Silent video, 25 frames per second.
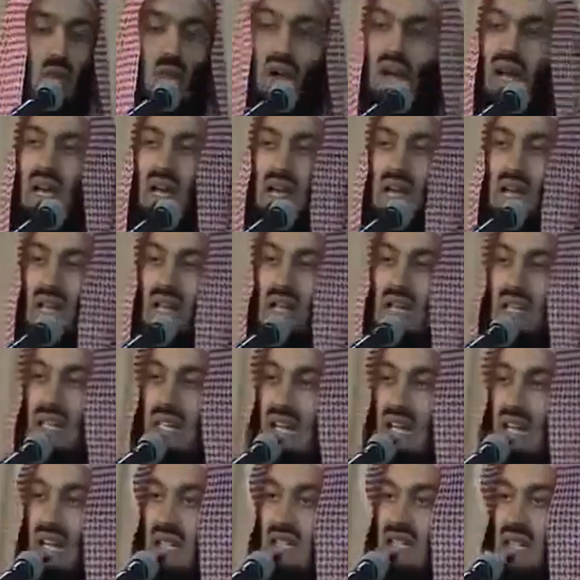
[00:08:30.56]
Why?
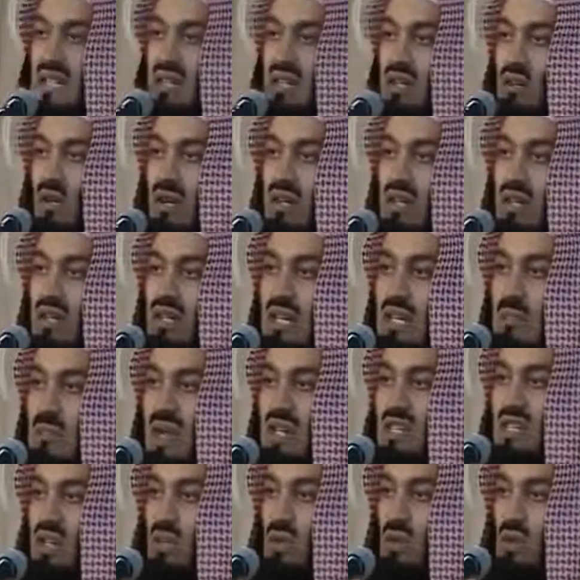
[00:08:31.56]
Character and conduct.
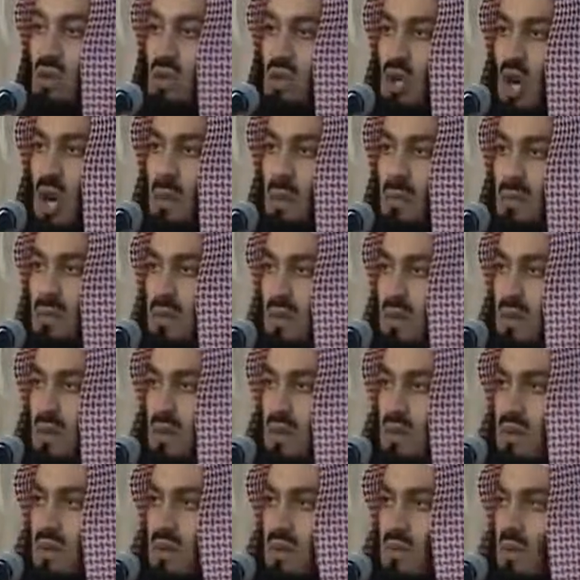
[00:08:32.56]
Imagine you stop.